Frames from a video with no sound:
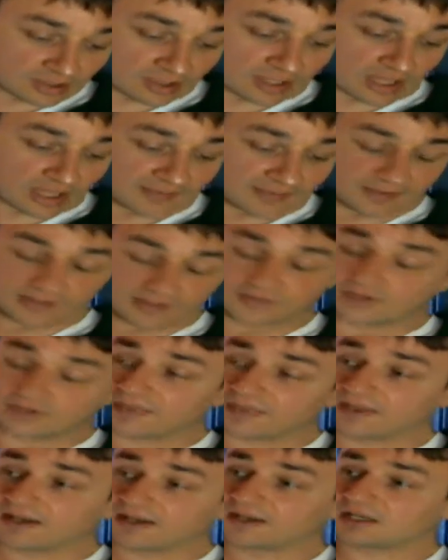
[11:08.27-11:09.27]
And
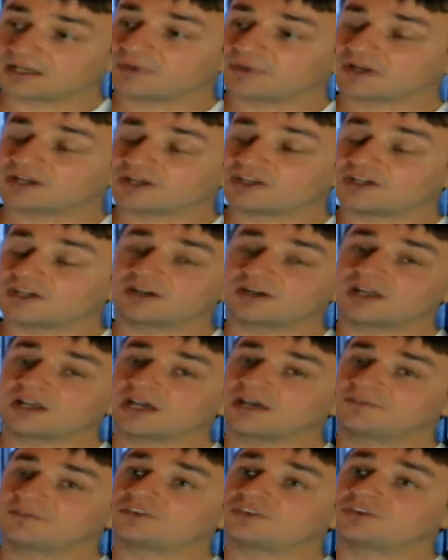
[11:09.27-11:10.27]
then at about a year and a
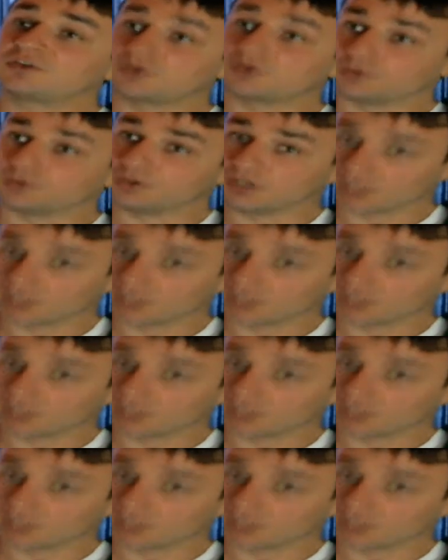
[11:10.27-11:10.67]
half to 2,